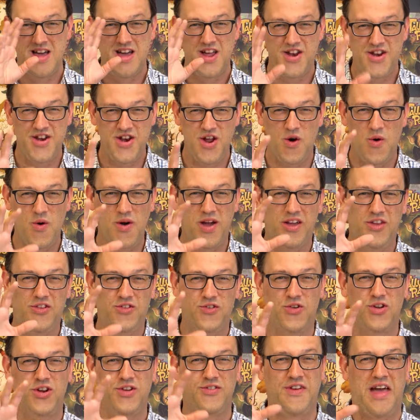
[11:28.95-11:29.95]
knowing
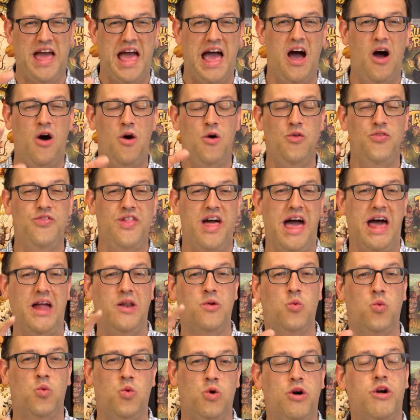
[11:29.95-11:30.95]
sort of how that
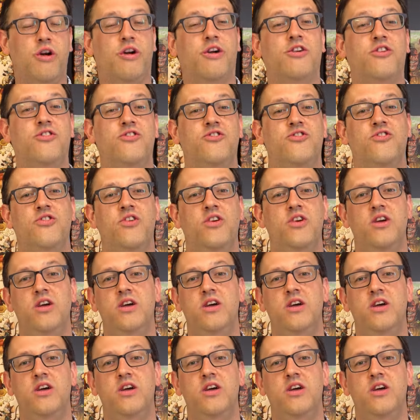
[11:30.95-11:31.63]
works,